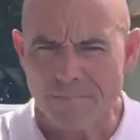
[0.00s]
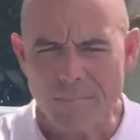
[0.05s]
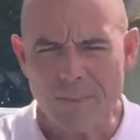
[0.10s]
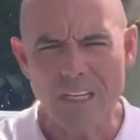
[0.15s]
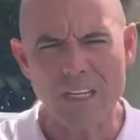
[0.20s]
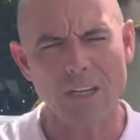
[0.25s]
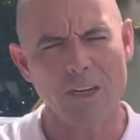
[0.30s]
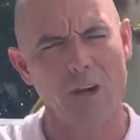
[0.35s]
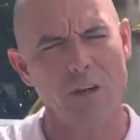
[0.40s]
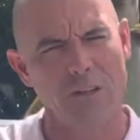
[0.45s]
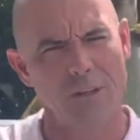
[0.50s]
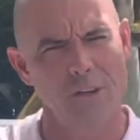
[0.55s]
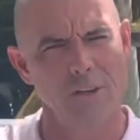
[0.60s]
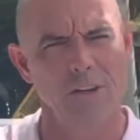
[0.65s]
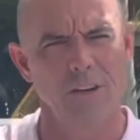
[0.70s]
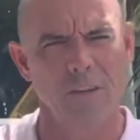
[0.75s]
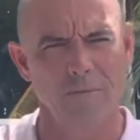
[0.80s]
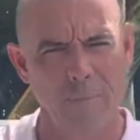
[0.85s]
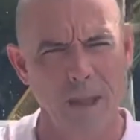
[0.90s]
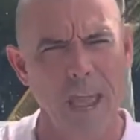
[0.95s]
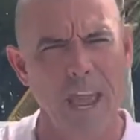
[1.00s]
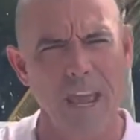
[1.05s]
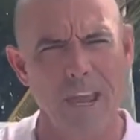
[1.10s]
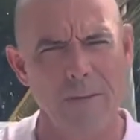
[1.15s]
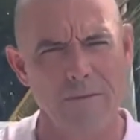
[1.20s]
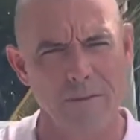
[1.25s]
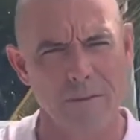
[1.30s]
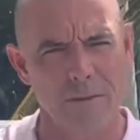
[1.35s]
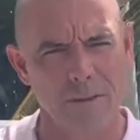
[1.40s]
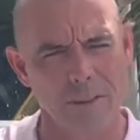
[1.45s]
an alternative
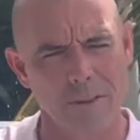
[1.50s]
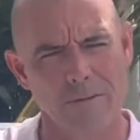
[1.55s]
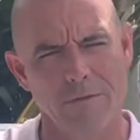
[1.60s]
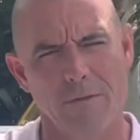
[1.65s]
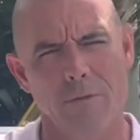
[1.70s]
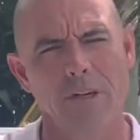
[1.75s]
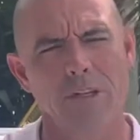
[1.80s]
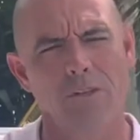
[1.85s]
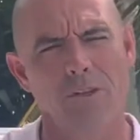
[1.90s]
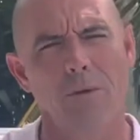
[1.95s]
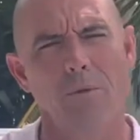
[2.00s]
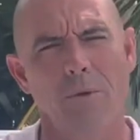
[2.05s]
behavior, differential